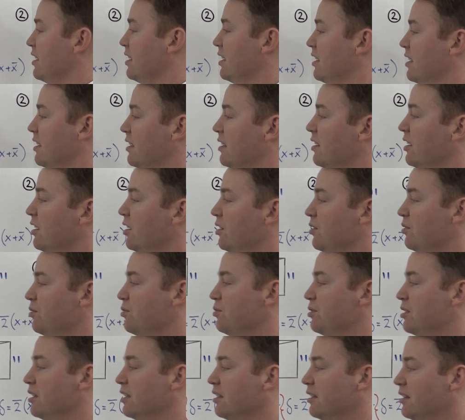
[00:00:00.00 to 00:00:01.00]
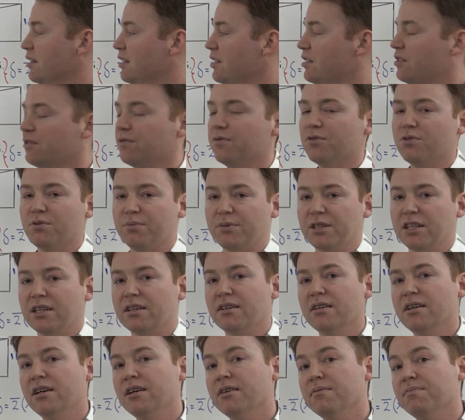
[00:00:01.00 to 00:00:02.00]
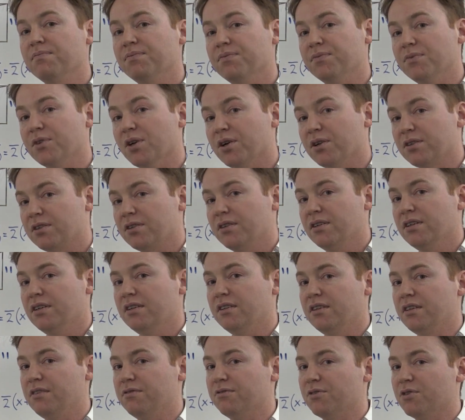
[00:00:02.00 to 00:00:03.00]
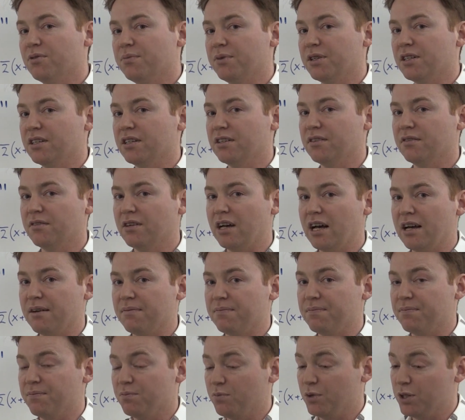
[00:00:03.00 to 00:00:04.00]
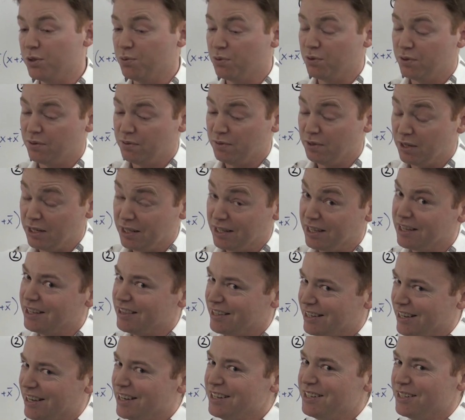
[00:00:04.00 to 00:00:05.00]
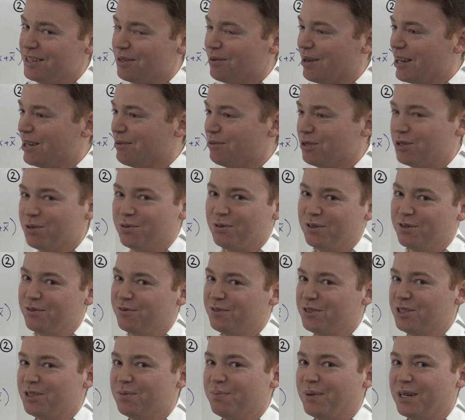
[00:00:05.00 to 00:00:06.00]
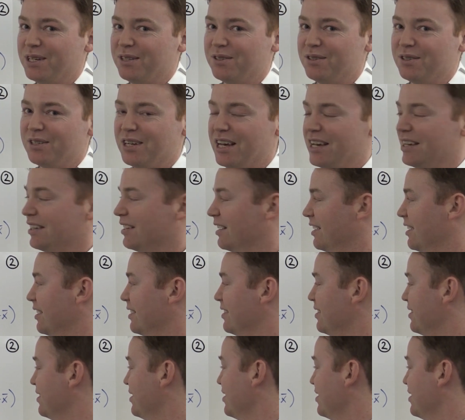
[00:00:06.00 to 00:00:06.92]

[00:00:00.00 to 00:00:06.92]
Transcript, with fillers: here using this formula, not the formula, um, which would the the easy way, which would have just been to take a